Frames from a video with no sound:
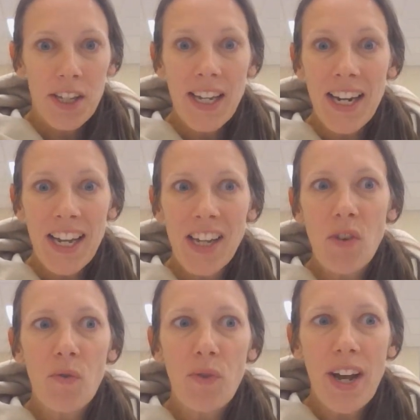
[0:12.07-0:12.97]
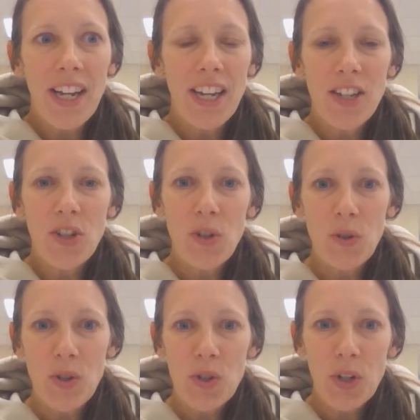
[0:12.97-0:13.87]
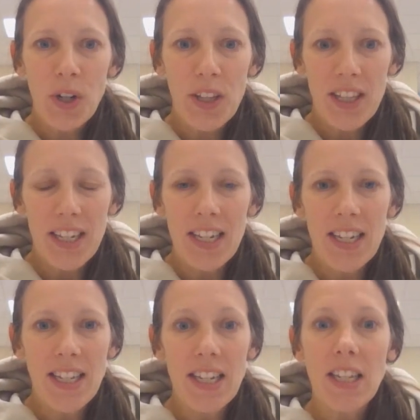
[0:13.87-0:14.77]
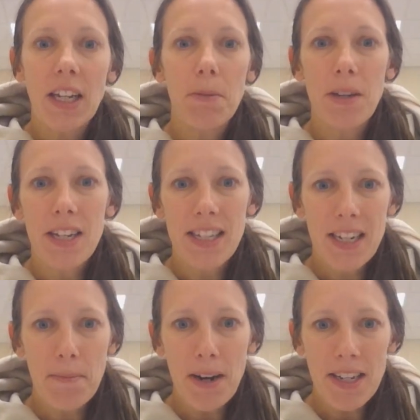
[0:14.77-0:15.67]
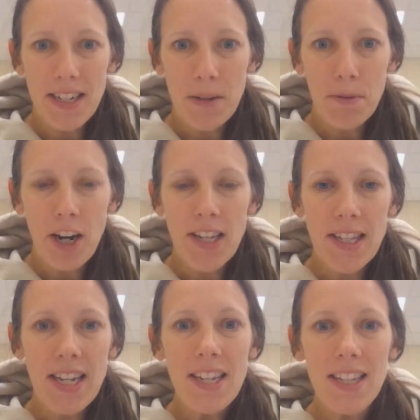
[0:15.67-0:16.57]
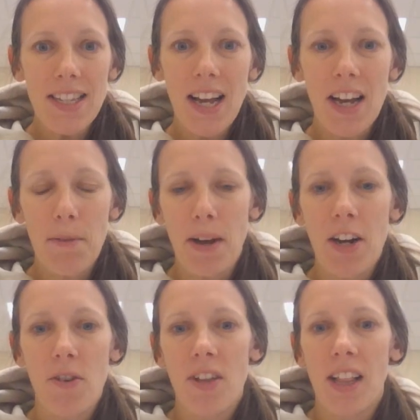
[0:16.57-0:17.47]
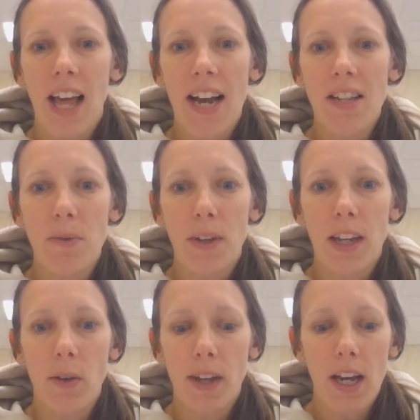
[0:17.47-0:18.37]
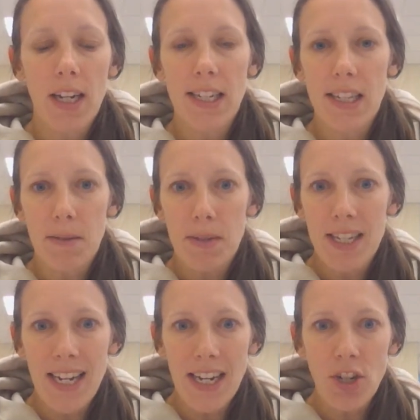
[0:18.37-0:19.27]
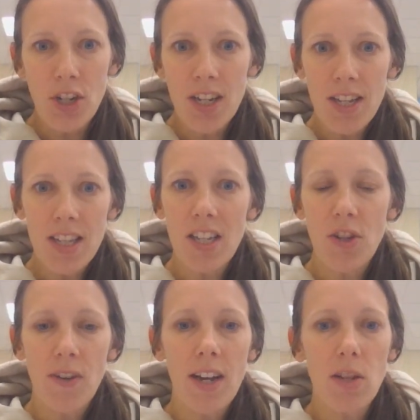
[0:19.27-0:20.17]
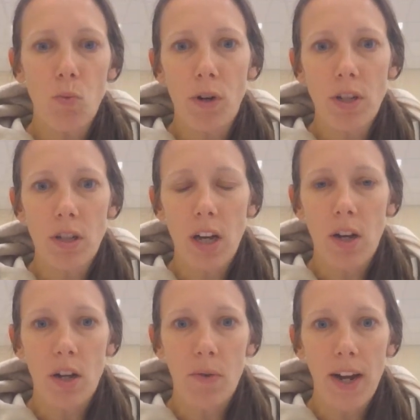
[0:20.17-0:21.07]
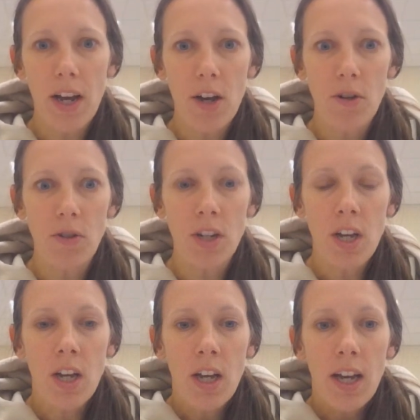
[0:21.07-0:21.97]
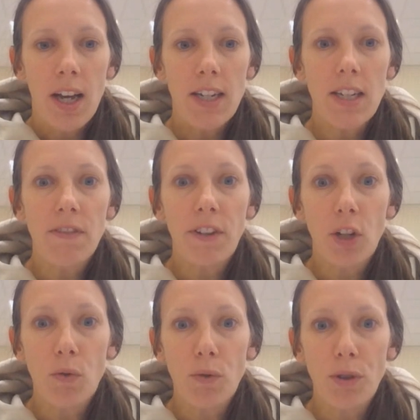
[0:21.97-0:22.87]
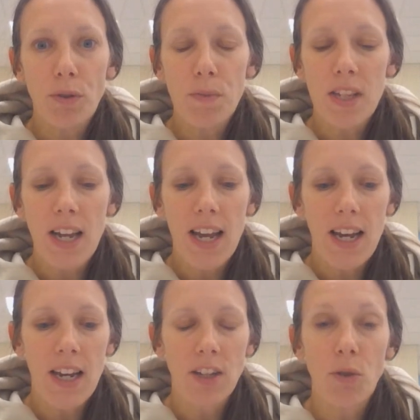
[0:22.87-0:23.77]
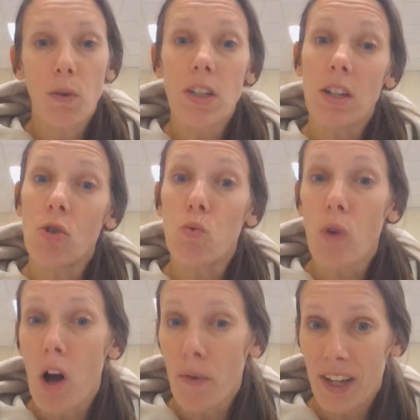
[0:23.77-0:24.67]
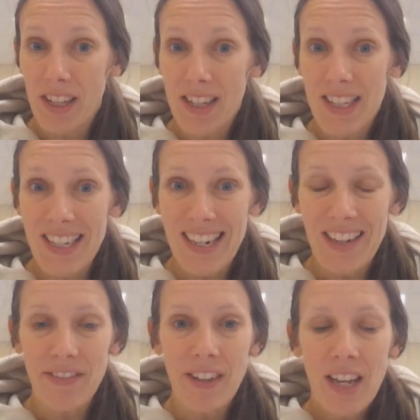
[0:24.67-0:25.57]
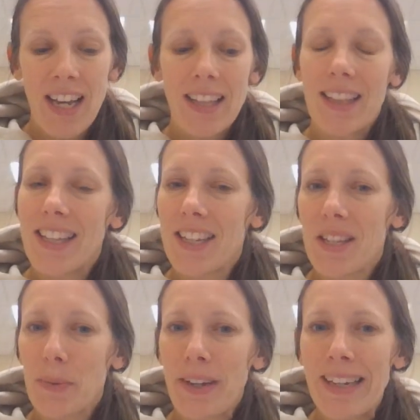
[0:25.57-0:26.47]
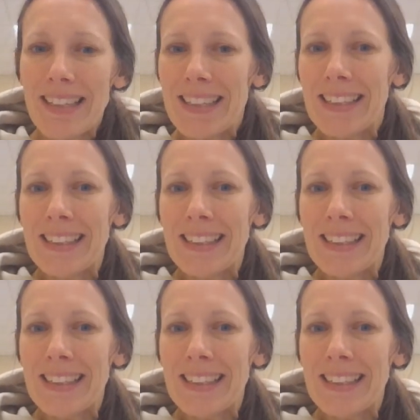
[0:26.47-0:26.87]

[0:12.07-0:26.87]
getting ready to start this, it's going to be a step-by-step process. I know that last week we kind of did some stations and you guys worked around in different groups and you worked on drawing the staff. This week,